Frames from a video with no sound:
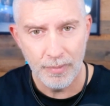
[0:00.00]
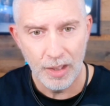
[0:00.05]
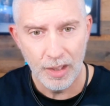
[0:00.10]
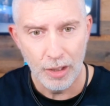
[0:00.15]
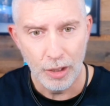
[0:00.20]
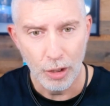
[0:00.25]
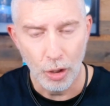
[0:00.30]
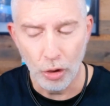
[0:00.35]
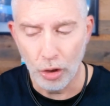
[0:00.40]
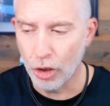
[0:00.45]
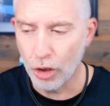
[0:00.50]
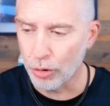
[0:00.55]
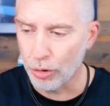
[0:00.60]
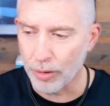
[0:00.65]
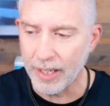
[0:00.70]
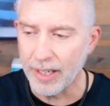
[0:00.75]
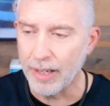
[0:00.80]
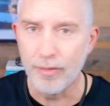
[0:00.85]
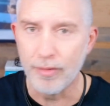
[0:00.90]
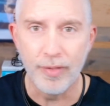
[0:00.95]
You can
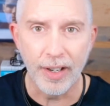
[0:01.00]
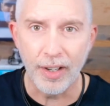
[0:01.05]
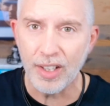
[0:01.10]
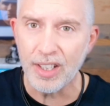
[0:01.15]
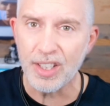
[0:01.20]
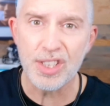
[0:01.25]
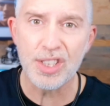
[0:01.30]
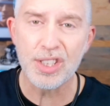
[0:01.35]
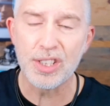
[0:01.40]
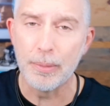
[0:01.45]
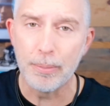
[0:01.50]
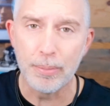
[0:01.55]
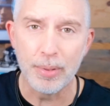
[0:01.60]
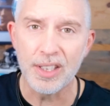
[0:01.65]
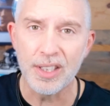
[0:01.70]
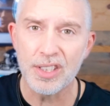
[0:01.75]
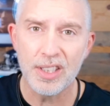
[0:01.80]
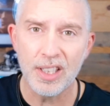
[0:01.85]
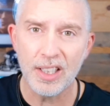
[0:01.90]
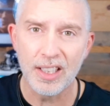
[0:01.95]
create a very
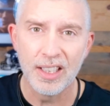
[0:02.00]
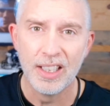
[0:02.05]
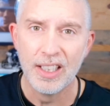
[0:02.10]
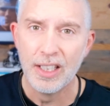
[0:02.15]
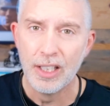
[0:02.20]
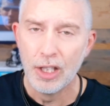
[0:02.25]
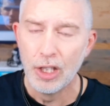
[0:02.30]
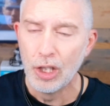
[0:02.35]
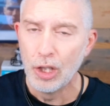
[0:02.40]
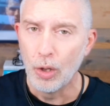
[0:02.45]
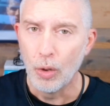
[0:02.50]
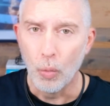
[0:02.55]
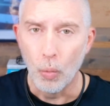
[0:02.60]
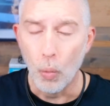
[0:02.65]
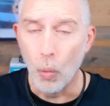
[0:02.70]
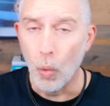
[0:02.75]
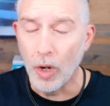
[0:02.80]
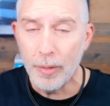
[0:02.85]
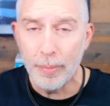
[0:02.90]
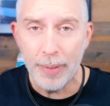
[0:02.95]
simplistic
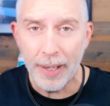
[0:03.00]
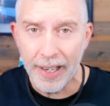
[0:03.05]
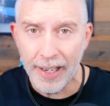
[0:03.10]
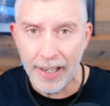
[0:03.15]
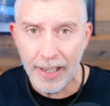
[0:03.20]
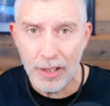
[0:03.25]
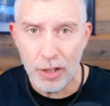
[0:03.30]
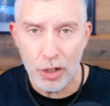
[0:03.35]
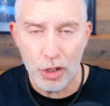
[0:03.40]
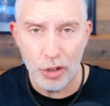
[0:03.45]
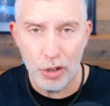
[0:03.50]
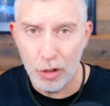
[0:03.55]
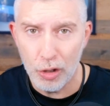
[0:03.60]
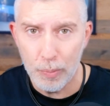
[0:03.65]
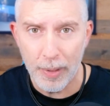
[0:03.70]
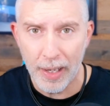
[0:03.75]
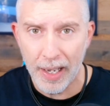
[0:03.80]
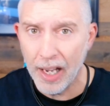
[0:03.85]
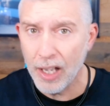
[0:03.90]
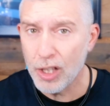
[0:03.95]
1-page,
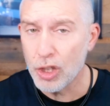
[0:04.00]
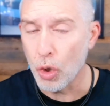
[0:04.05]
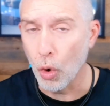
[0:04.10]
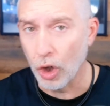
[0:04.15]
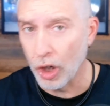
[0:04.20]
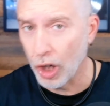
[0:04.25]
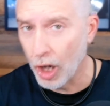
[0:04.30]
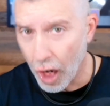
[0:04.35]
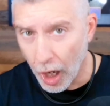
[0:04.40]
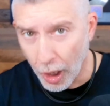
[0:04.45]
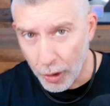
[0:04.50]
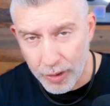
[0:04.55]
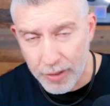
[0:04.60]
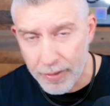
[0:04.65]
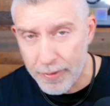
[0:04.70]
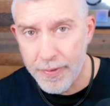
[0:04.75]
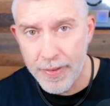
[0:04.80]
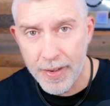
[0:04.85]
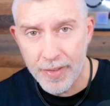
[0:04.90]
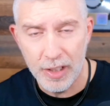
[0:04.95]
2-page, or
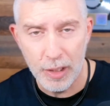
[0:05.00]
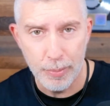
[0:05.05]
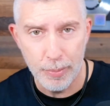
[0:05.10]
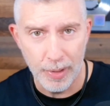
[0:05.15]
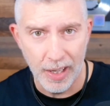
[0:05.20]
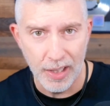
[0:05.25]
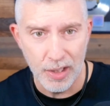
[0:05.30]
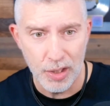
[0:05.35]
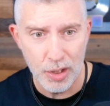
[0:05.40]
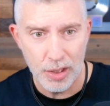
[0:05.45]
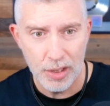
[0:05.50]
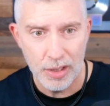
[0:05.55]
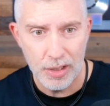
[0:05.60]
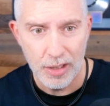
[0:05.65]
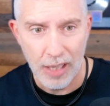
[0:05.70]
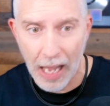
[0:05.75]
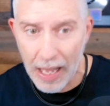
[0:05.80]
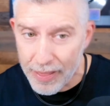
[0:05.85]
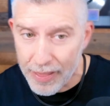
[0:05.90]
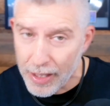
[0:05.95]
150-page.
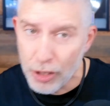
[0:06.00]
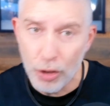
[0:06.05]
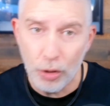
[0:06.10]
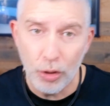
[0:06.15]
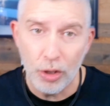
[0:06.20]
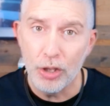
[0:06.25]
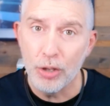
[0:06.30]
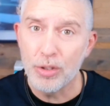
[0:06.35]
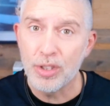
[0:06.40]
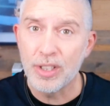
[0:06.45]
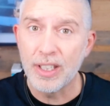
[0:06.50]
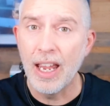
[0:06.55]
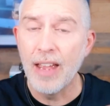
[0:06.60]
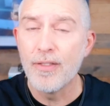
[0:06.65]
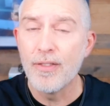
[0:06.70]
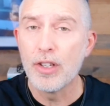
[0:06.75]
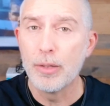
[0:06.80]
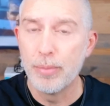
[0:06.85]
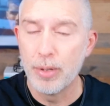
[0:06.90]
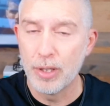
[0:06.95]
And then you can use
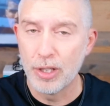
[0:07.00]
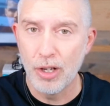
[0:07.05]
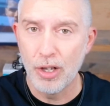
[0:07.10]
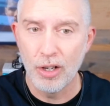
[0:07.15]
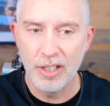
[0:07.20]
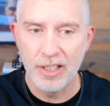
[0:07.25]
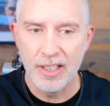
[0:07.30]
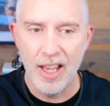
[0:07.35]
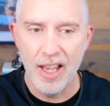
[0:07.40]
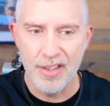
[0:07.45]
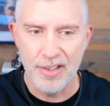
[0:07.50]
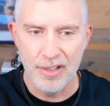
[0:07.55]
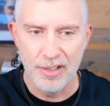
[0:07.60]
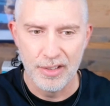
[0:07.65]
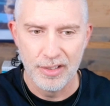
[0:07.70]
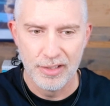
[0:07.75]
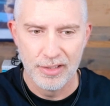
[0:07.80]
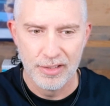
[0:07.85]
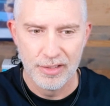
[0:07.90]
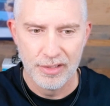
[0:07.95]
Canva to put it all together.
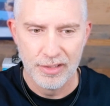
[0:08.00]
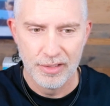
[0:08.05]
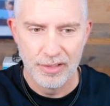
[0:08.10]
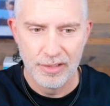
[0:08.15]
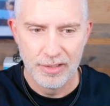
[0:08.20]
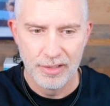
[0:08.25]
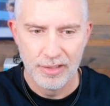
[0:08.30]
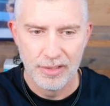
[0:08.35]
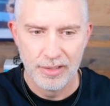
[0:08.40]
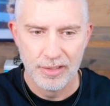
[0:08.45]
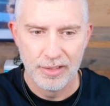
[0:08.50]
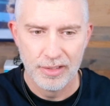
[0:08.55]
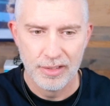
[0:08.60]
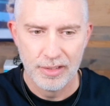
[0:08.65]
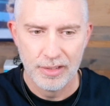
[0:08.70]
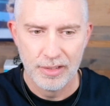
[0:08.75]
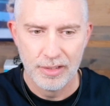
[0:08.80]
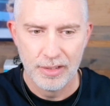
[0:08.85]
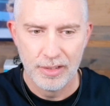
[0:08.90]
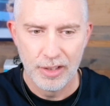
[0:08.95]

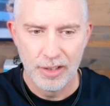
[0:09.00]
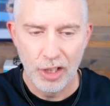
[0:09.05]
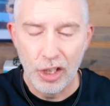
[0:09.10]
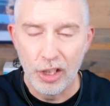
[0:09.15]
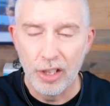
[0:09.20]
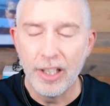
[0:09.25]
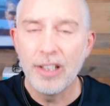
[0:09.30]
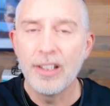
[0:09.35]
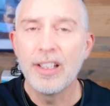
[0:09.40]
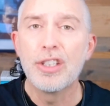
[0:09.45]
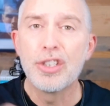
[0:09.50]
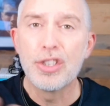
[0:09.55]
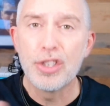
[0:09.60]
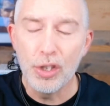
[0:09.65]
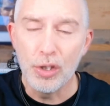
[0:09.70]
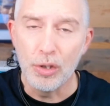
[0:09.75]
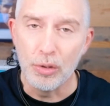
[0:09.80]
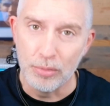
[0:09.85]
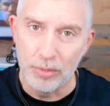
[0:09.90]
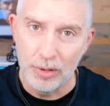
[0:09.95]
Clearly,
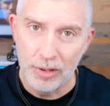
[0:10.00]
Zoom.